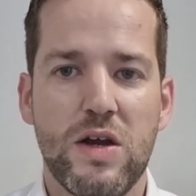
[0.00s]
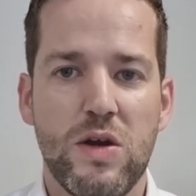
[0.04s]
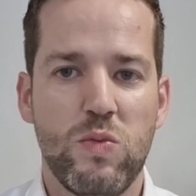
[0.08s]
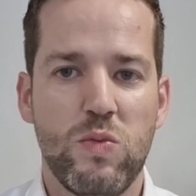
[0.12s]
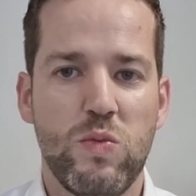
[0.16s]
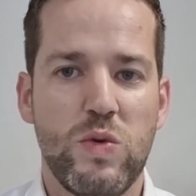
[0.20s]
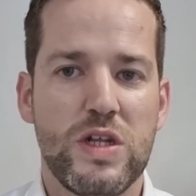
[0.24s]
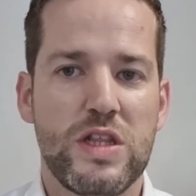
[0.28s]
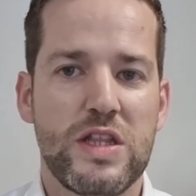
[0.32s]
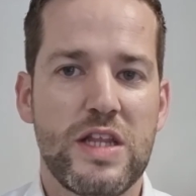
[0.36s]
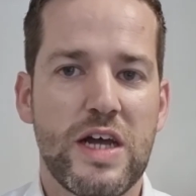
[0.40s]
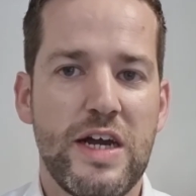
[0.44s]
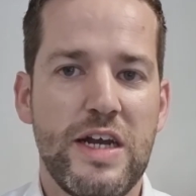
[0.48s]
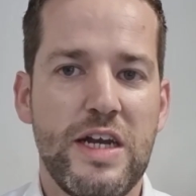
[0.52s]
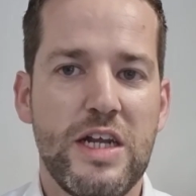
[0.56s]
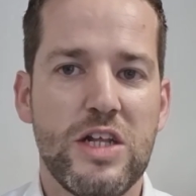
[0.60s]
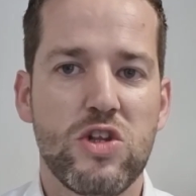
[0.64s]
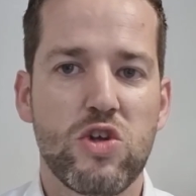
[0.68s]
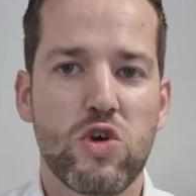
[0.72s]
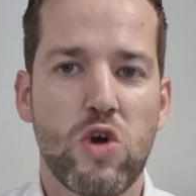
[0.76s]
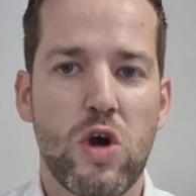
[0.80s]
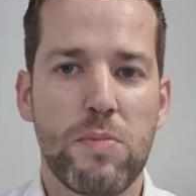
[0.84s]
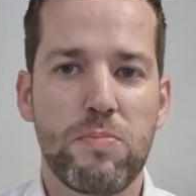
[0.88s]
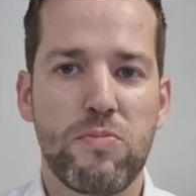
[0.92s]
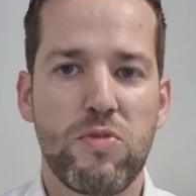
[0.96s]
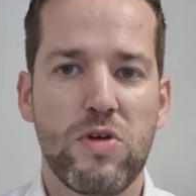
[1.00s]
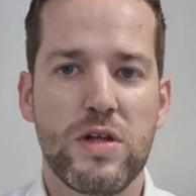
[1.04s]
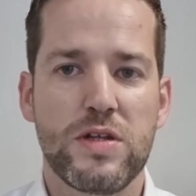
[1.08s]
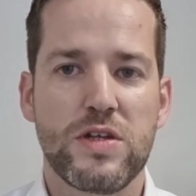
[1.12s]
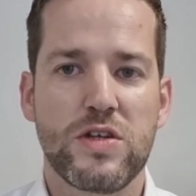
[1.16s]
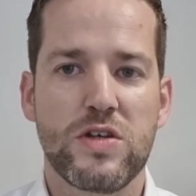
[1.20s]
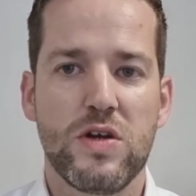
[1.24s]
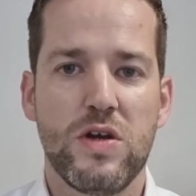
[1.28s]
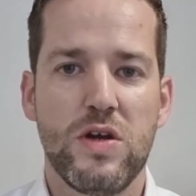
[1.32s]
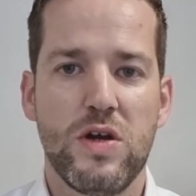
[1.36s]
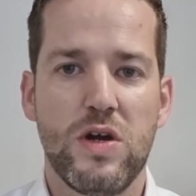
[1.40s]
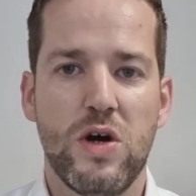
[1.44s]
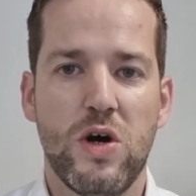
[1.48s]
with tiny
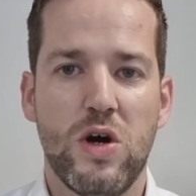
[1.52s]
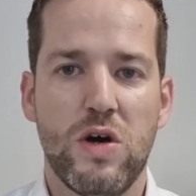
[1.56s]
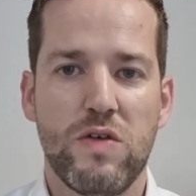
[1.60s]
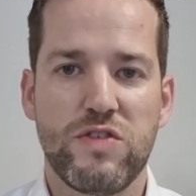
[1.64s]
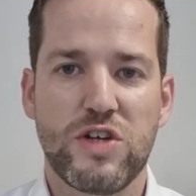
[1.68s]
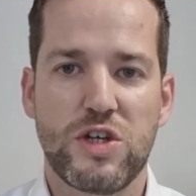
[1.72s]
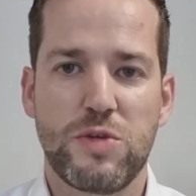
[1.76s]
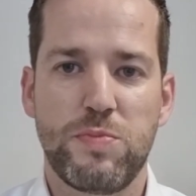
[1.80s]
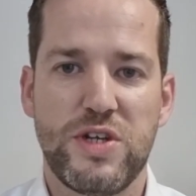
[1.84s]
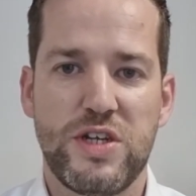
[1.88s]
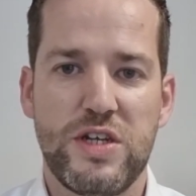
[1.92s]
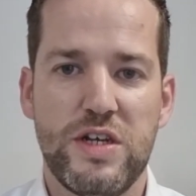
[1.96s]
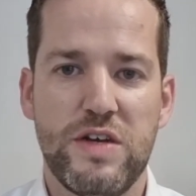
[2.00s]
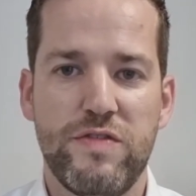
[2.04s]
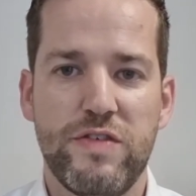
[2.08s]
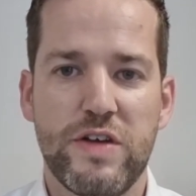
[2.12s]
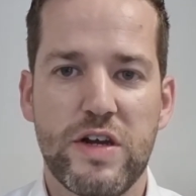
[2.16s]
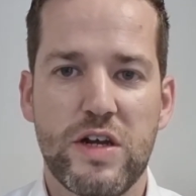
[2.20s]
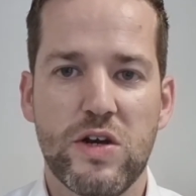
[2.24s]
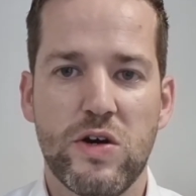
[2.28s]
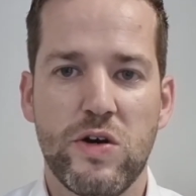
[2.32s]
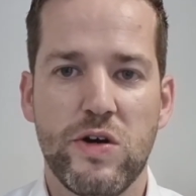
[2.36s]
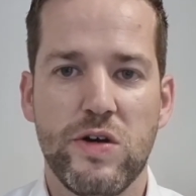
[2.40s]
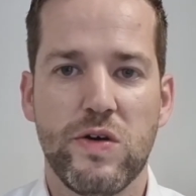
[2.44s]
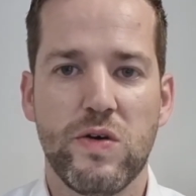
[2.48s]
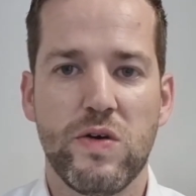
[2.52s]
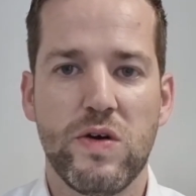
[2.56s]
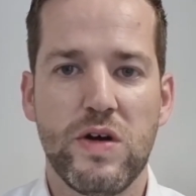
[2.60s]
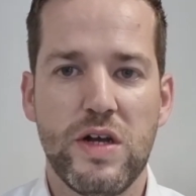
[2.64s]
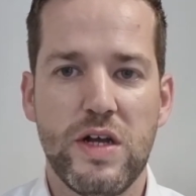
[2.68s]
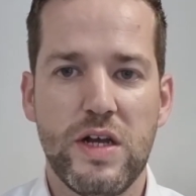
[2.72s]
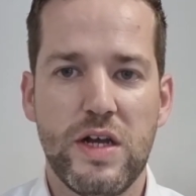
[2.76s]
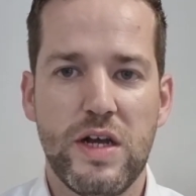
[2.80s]
droplets of a specific oil.